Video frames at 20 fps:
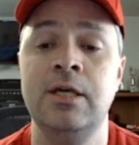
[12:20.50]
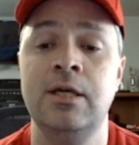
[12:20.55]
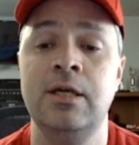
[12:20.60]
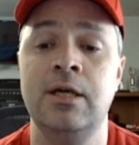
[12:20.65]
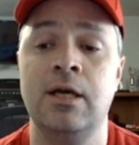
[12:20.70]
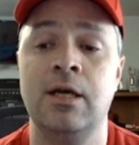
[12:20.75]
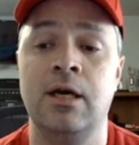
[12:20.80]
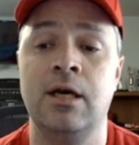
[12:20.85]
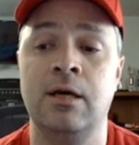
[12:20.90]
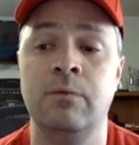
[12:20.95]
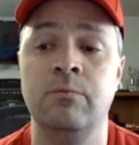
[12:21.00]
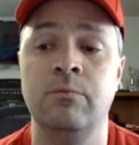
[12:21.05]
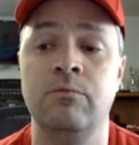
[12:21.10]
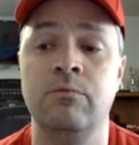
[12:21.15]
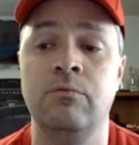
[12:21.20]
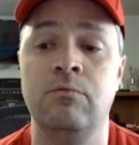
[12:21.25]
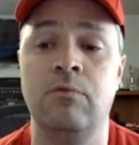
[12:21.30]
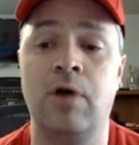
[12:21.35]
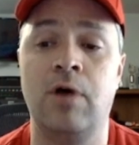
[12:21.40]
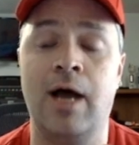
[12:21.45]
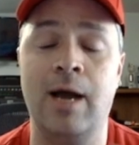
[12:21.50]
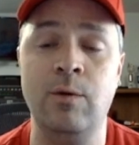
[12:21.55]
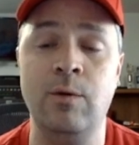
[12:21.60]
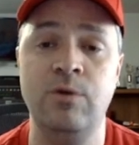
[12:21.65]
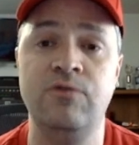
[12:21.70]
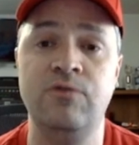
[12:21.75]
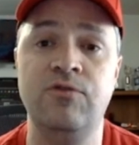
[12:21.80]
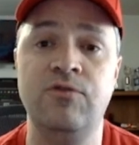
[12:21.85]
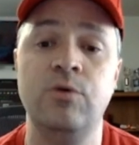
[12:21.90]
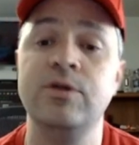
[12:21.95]
I
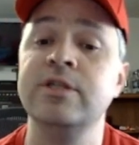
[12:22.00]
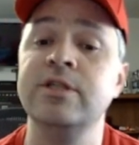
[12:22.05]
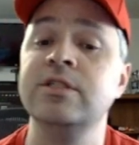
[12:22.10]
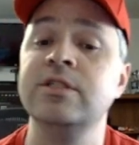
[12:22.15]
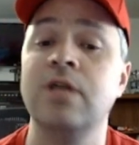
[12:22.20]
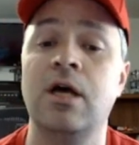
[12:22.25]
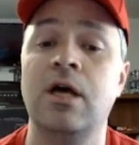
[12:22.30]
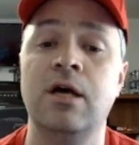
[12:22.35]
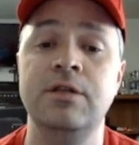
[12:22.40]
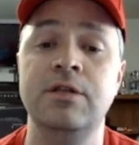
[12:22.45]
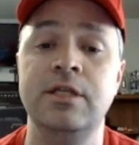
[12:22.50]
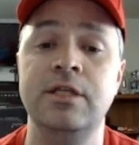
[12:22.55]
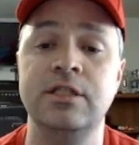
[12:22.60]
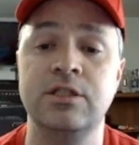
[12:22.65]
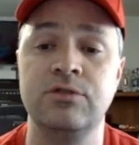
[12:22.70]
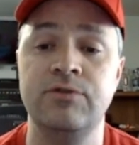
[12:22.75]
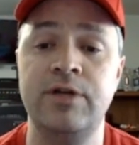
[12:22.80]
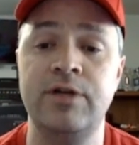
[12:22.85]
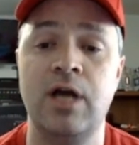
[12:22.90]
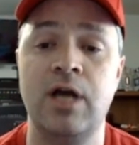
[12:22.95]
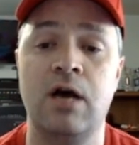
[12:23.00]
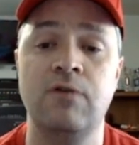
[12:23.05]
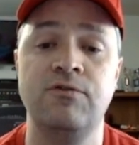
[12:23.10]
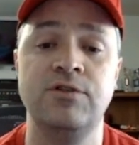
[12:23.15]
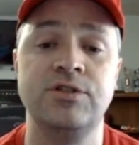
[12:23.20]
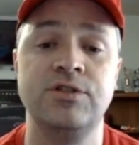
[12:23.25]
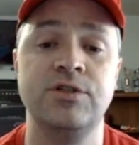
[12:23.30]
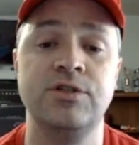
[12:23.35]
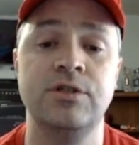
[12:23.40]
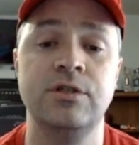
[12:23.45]
would focus on these 3
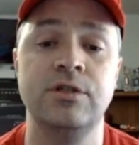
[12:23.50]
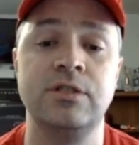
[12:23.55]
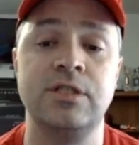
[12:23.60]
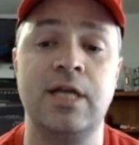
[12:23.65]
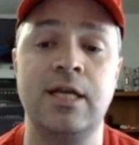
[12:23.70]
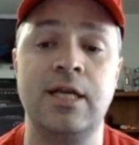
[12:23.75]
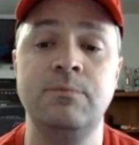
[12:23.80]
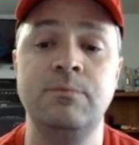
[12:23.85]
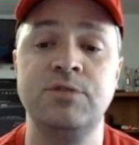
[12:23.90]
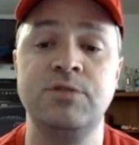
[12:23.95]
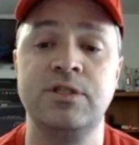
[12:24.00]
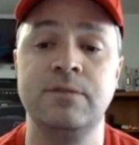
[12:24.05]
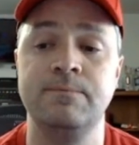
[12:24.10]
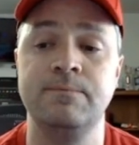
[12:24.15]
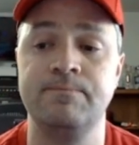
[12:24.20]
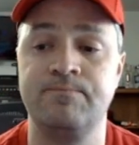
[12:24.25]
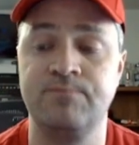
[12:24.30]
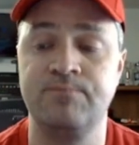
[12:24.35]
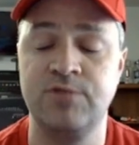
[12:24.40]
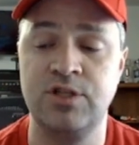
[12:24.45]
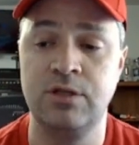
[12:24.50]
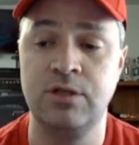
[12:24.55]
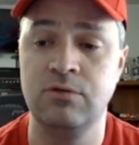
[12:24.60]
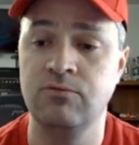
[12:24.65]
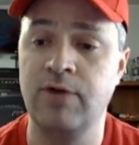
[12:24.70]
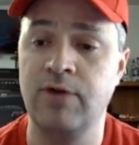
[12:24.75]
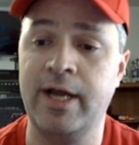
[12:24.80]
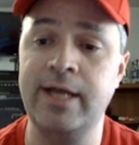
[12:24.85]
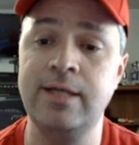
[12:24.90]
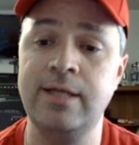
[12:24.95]
officer setups to the
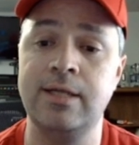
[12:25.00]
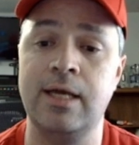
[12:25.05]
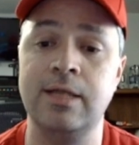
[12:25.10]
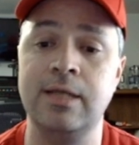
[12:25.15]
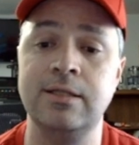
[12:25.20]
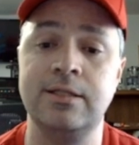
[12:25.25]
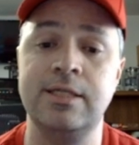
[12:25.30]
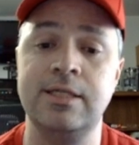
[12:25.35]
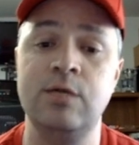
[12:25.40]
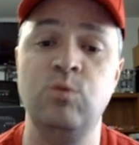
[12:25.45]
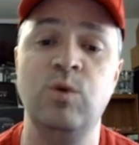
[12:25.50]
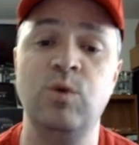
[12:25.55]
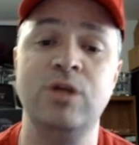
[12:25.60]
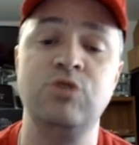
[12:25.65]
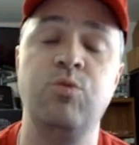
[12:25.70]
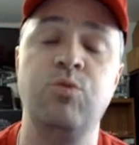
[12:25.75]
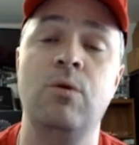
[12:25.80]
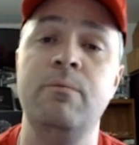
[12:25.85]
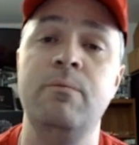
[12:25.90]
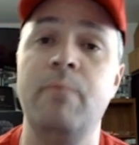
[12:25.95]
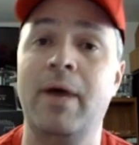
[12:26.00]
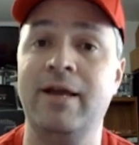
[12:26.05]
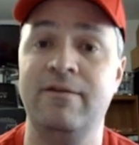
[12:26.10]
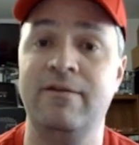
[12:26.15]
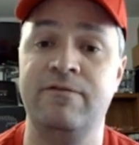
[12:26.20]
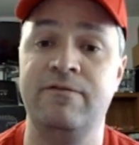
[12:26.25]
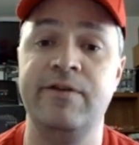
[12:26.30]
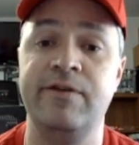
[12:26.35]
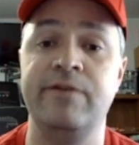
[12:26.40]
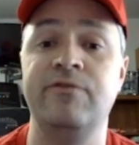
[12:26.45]
right and see which one might
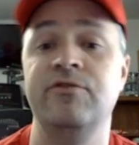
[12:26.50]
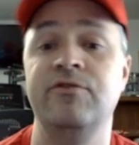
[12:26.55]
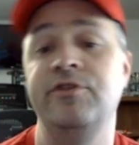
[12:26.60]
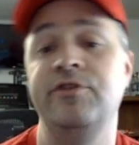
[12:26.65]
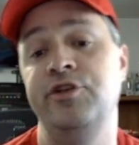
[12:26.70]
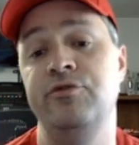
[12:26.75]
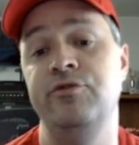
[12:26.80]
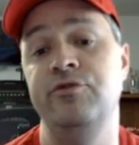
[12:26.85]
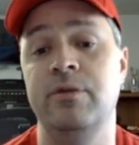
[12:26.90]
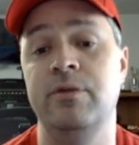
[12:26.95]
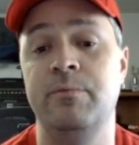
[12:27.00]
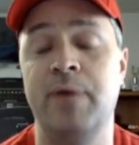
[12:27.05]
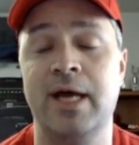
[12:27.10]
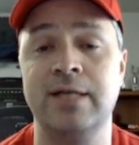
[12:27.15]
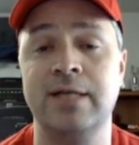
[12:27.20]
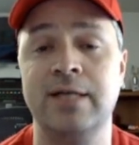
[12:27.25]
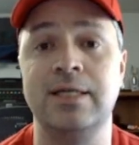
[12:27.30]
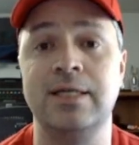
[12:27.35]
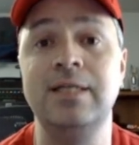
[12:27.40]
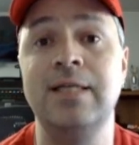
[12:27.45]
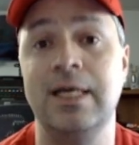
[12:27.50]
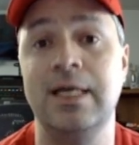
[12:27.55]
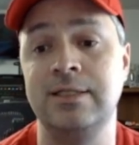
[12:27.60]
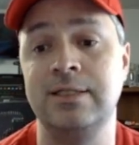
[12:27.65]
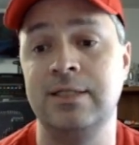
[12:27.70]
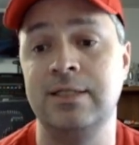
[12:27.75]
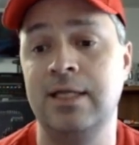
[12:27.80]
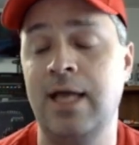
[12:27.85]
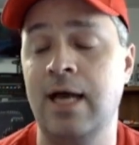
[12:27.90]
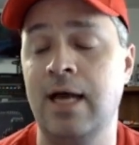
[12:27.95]
fit for you the best and
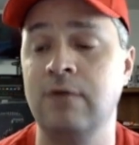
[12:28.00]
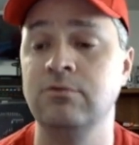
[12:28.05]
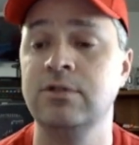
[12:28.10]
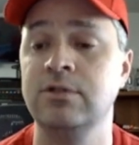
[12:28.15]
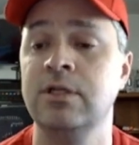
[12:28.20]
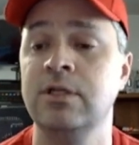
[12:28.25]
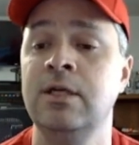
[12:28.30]
test it out.